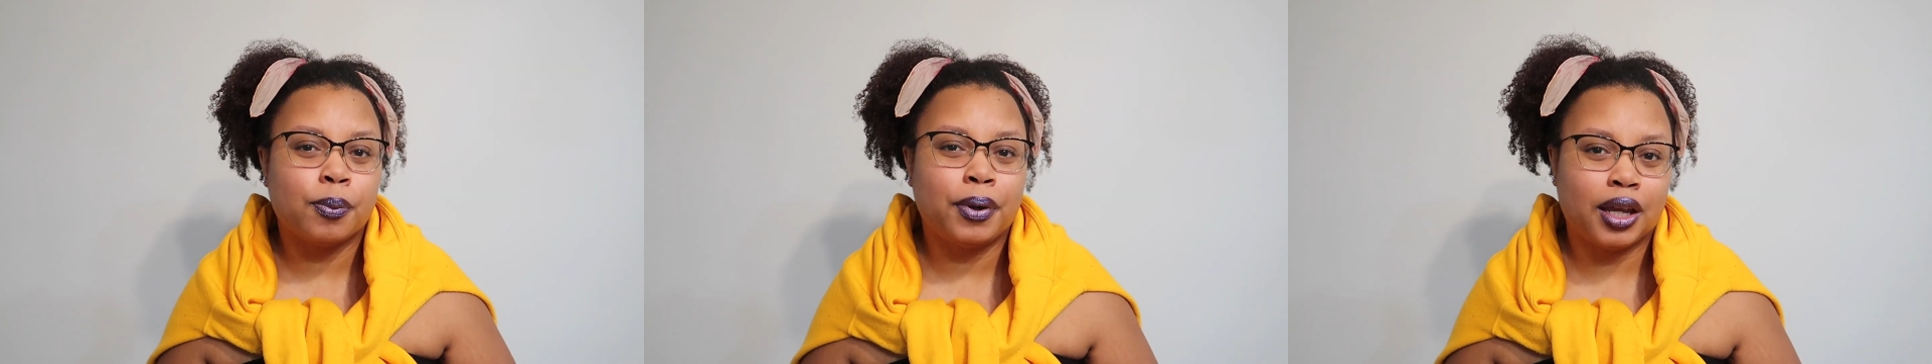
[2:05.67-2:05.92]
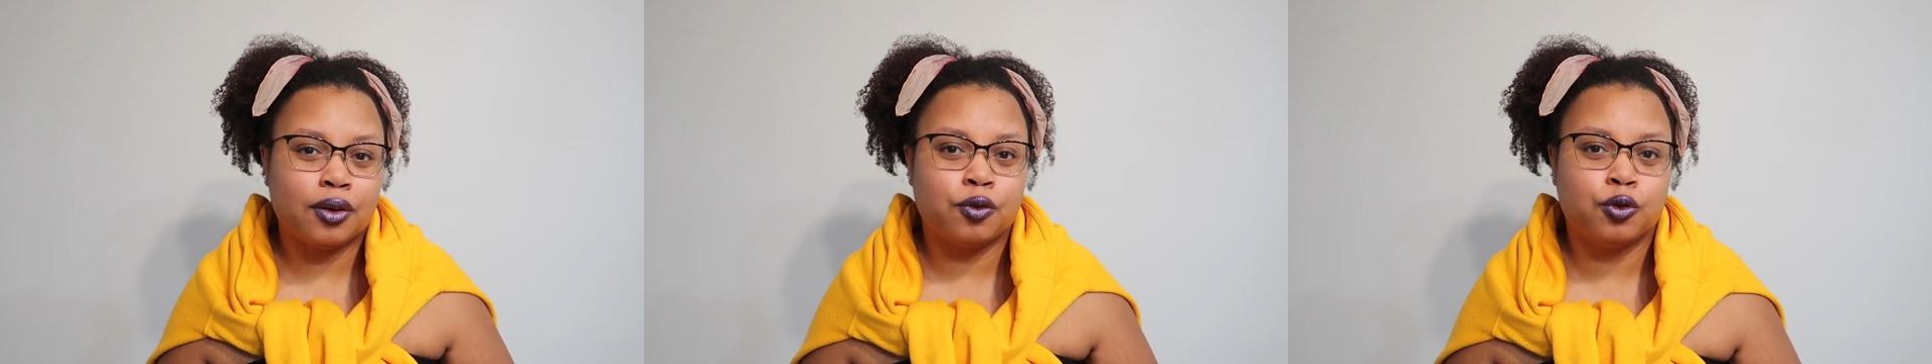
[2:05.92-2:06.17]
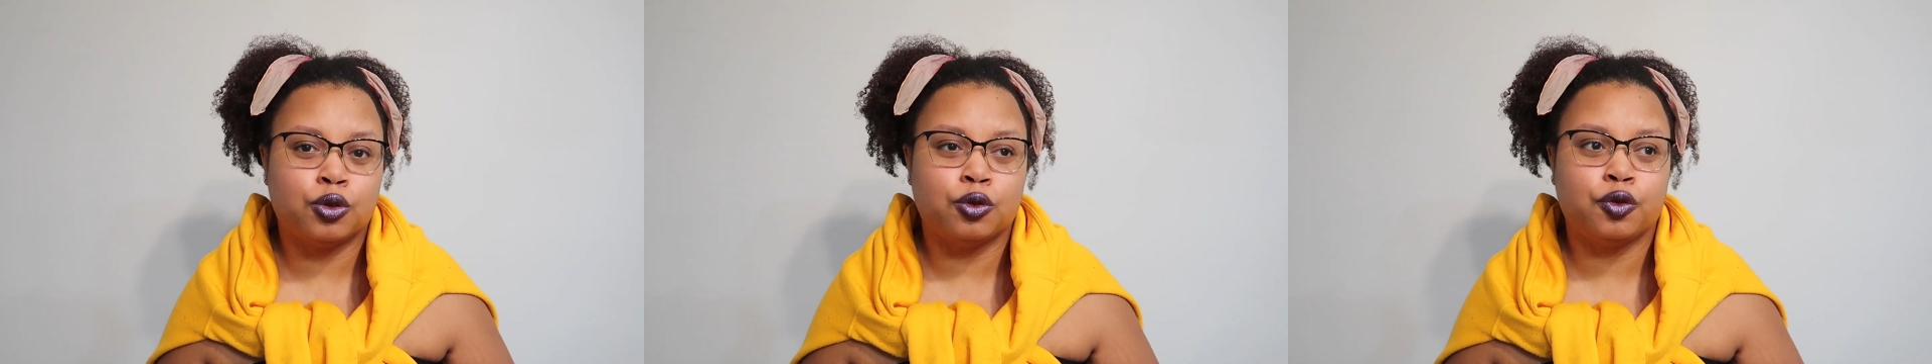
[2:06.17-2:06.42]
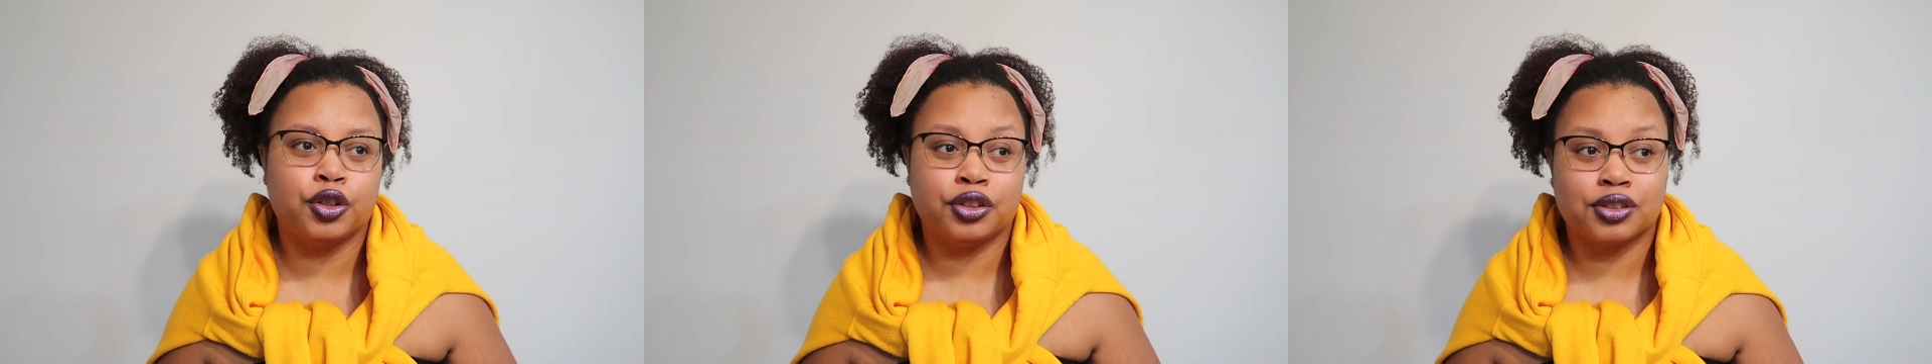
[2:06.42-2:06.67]

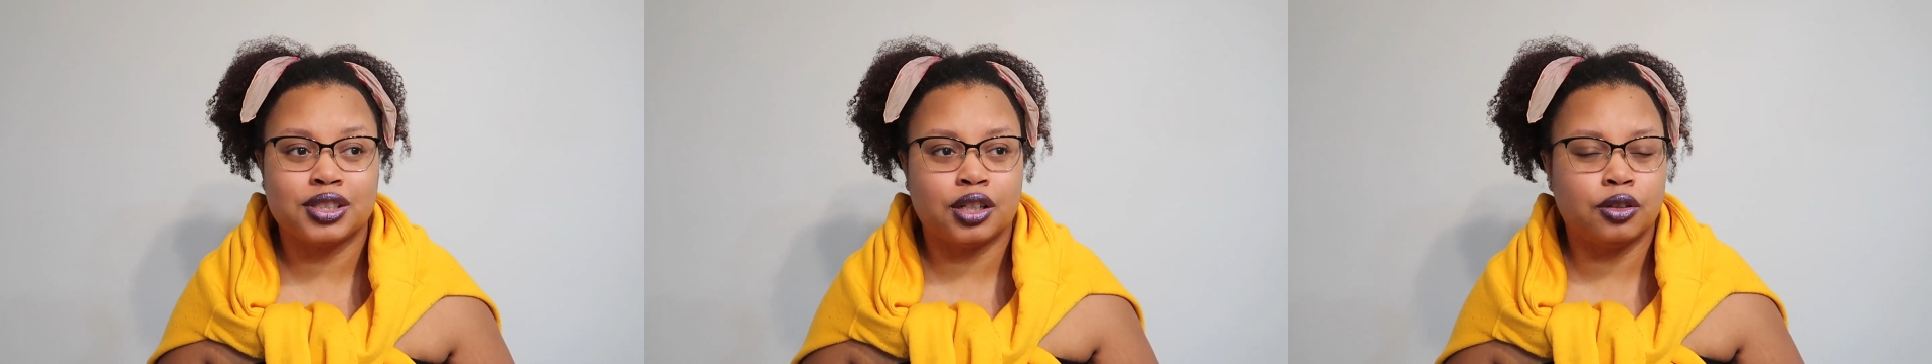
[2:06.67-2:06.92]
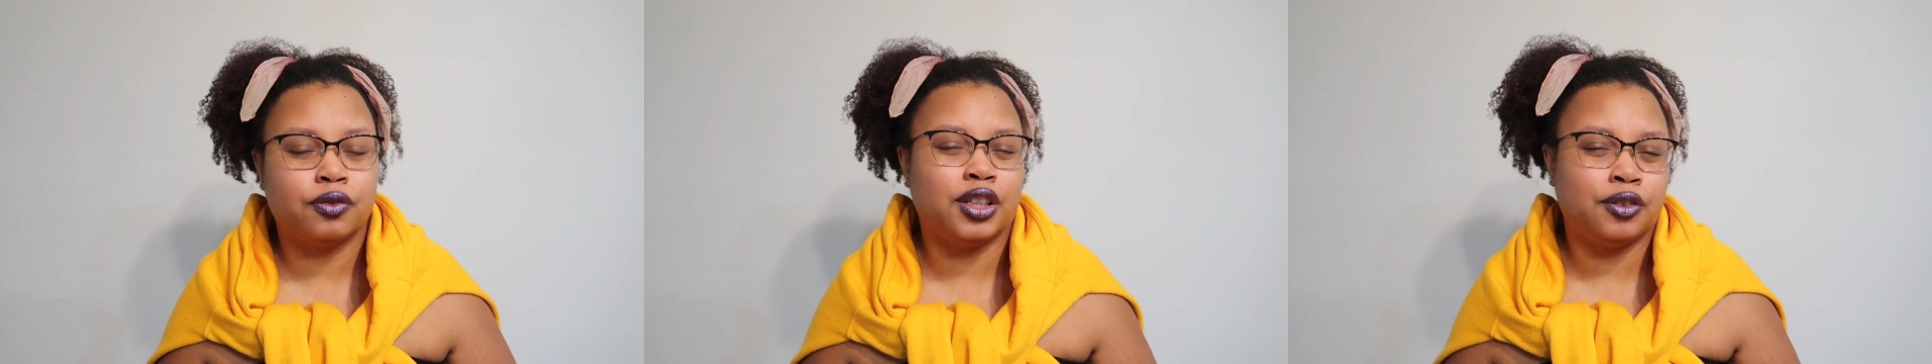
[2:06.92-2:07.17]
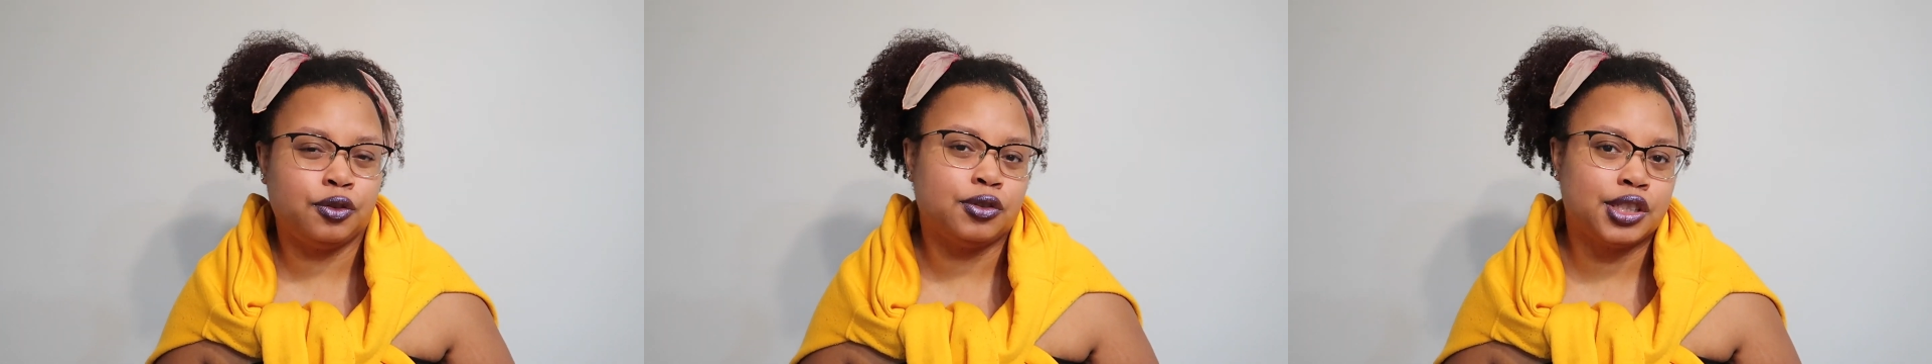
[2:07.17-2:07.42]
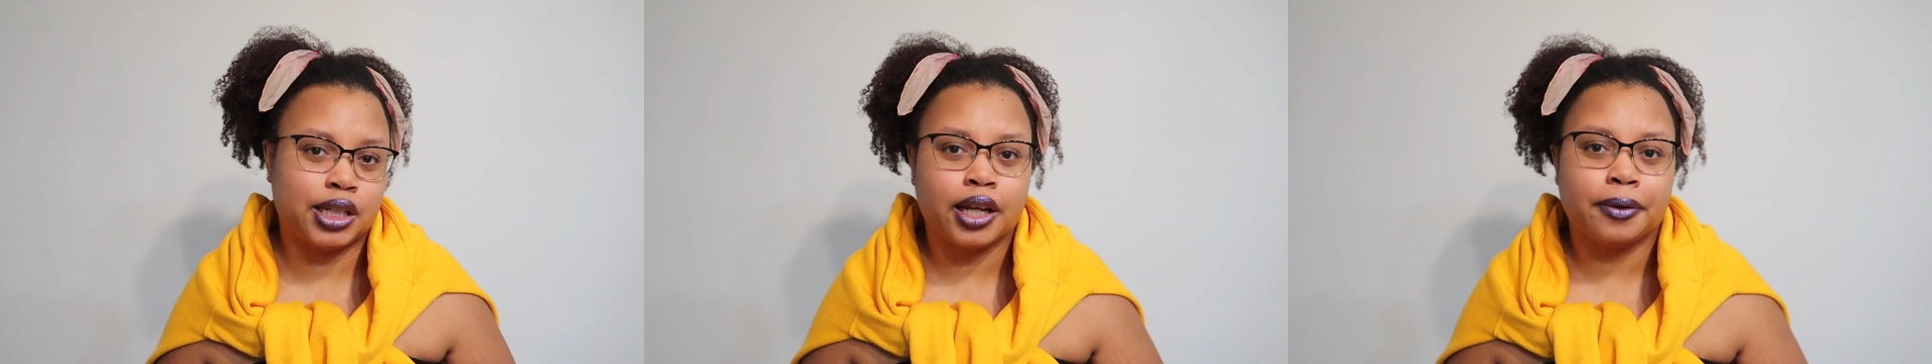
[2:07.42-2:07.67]
painful for yourself if you
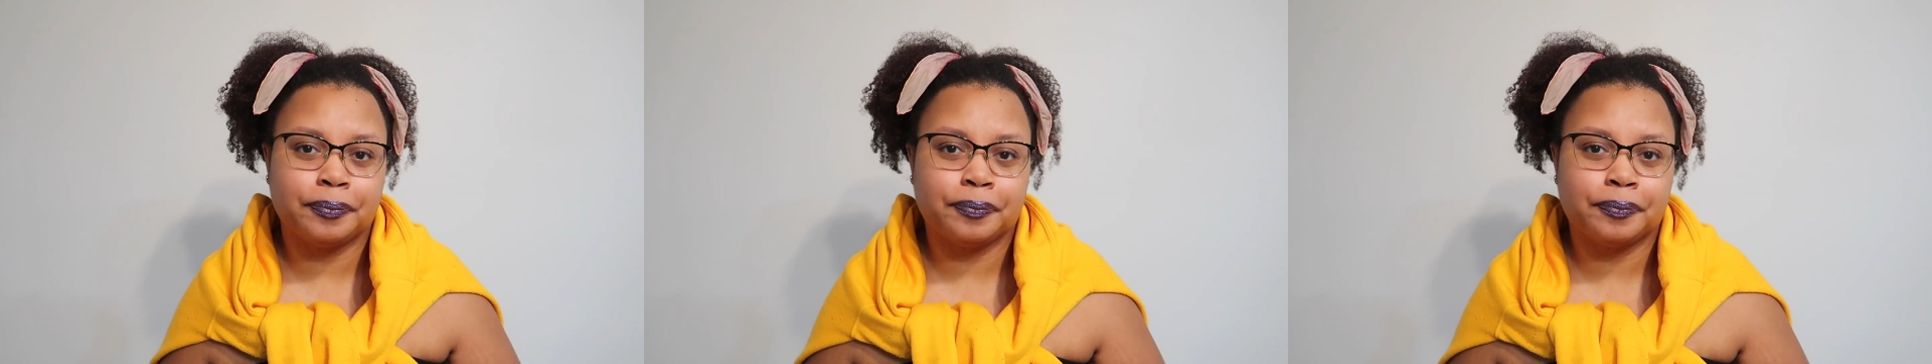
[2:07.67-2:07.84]
stay.